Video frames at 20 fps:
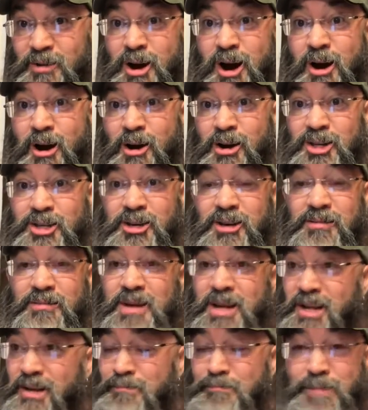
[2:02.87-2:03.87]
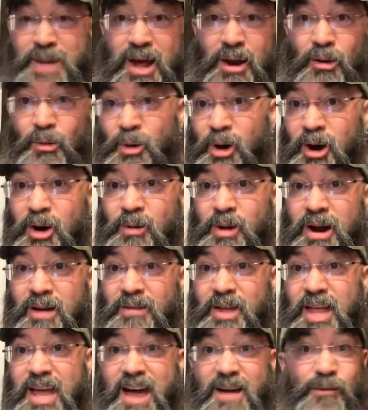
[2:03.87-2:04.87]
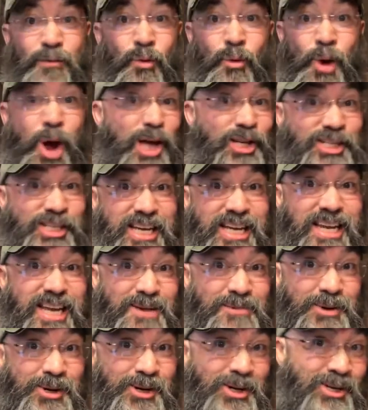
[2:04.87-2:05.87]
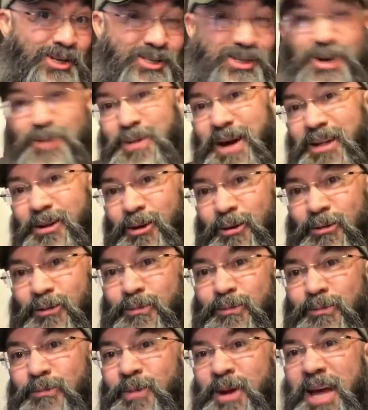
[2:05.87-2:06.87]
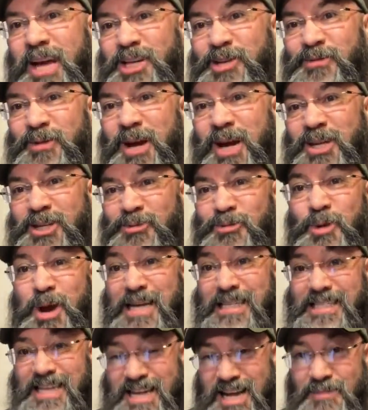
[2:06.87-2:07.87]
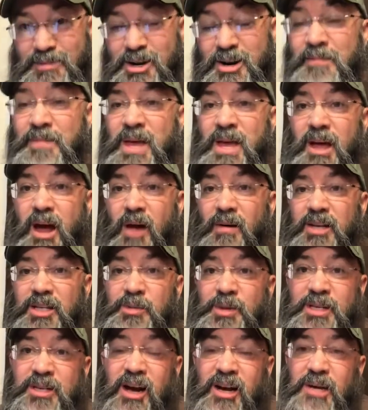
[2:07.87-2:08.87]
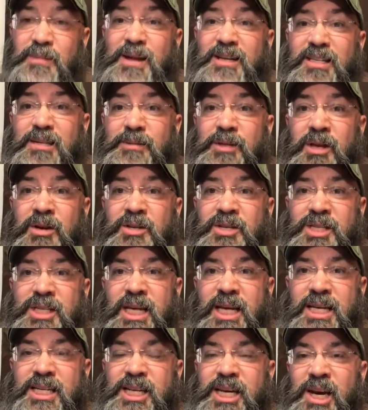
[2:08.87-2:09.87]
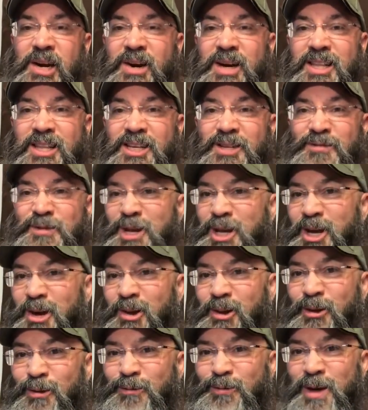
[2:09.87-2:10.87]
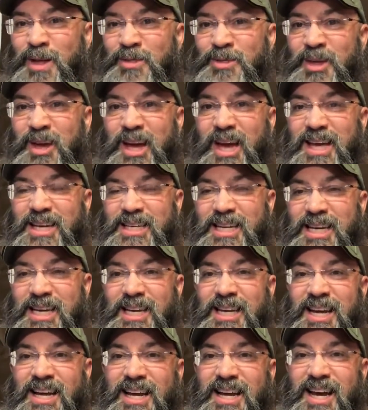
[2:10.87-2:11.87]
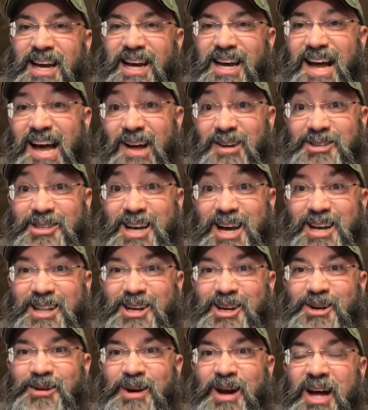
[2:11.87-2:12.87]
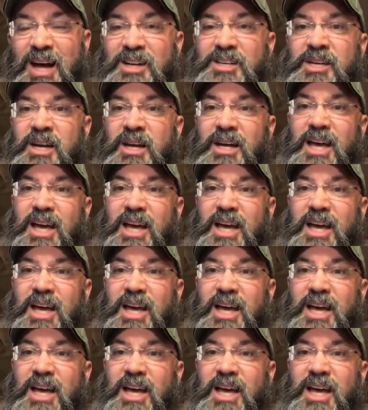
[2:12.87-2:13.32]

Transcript: cars and metal work or whatever, they have rust inhibitor. So my little catchphrase, rest inhibitor. All right, so we talked about some of those things here in this video, a little fun thing I did outside in the garage.